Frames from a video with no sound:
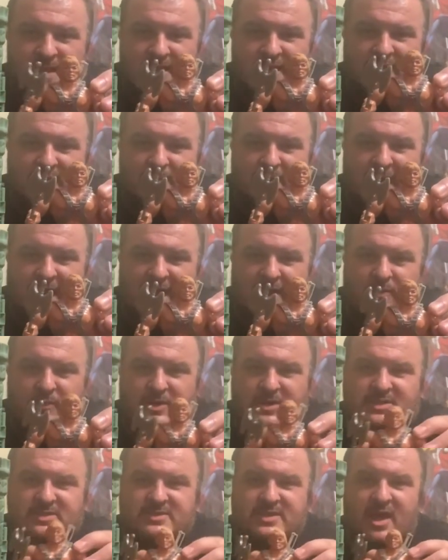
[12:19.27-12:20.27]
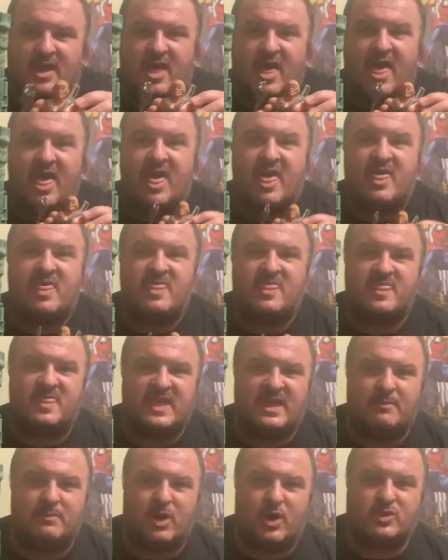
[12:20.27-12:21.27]
He-Man was
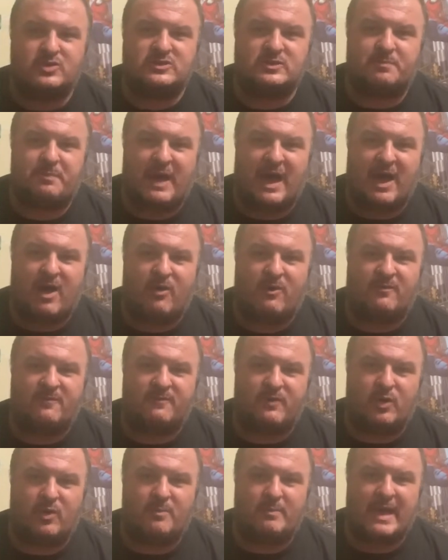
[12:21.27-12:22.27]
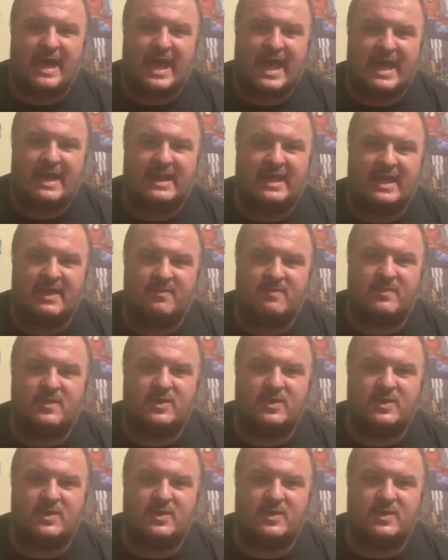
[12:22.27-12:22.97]
the most powerful man in the